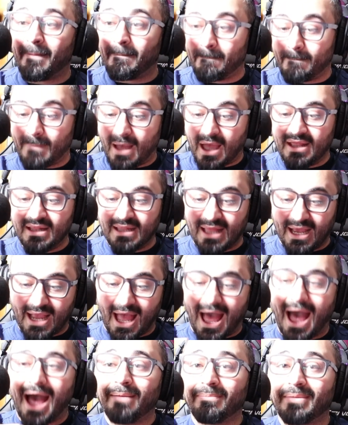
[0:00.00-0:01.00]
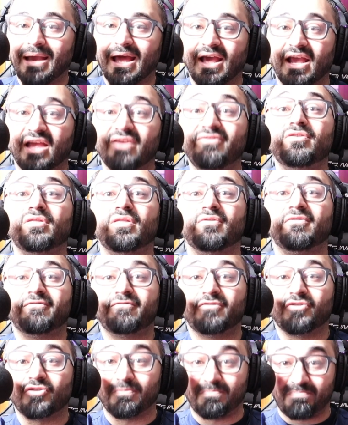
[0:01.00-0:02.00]
I'm going to give you the
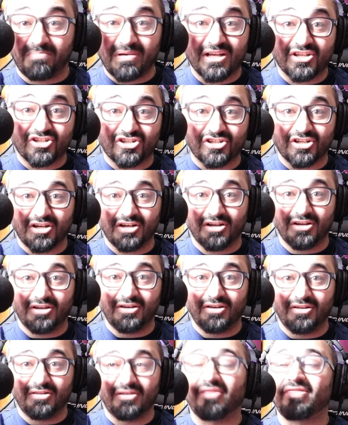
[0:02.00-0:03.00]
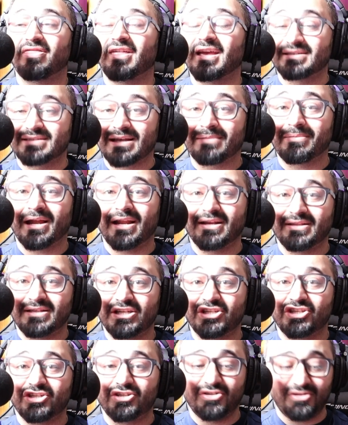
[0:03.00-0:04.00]
full picture. The things I'm going
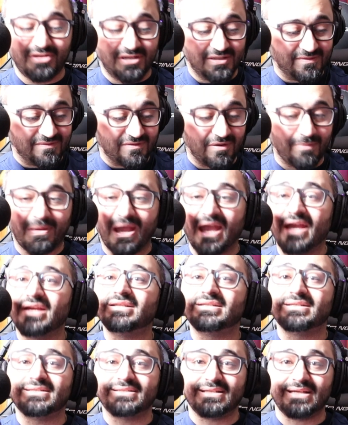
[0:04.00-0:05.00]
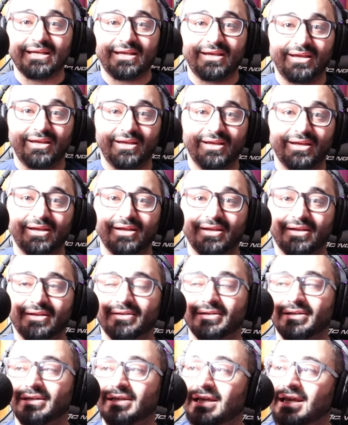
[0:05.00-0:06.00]
to teach you is from A to Z.
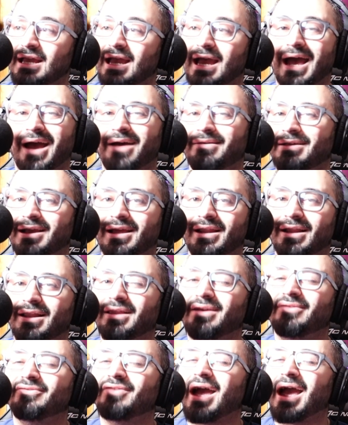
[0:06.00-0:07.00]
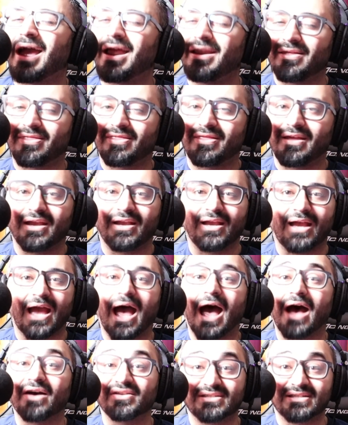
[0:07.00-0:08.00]
I'm not going to leave
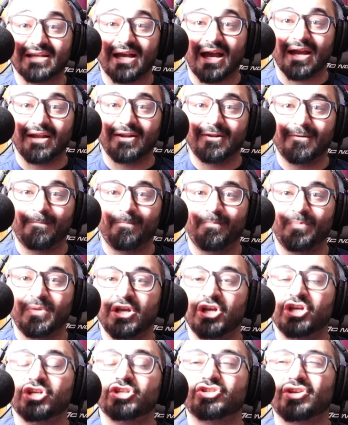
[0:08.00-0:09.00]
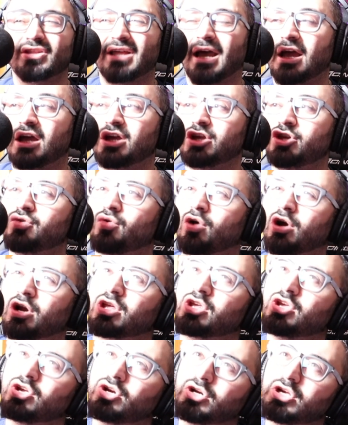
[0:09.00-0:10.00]
anything outside, so that you
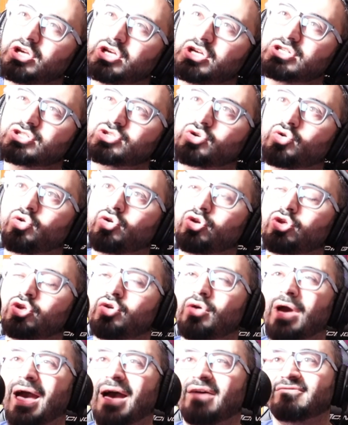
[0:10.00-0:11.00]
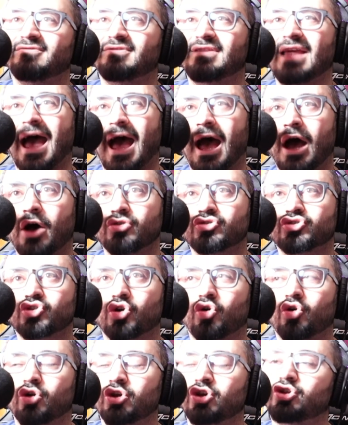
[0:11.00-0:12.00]
are curious, or you have
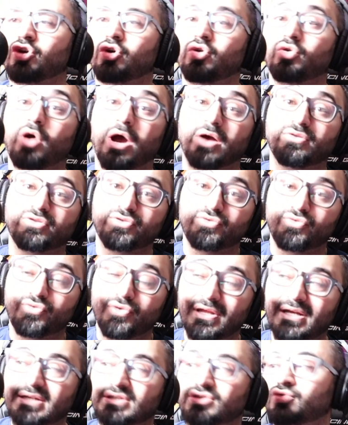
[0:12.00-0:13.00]
doubts, or you don't know how to do